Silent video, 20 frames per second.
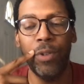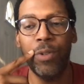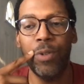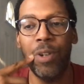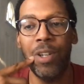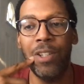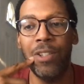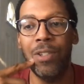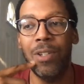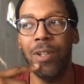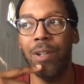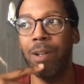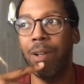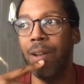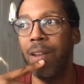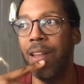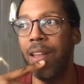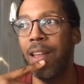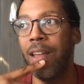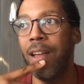Trade Center,
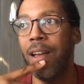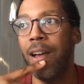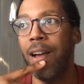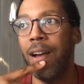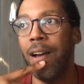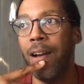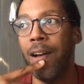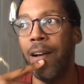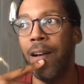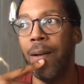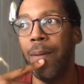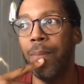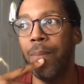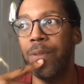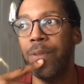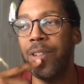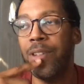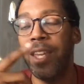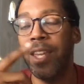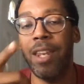
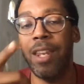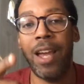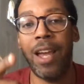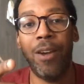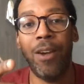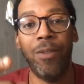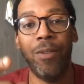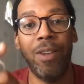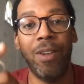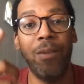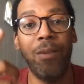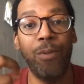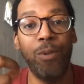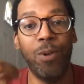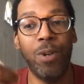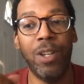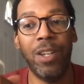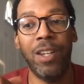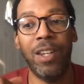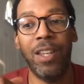stayed out,
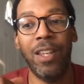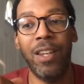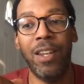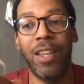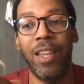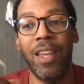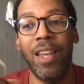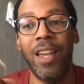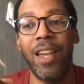avoided it.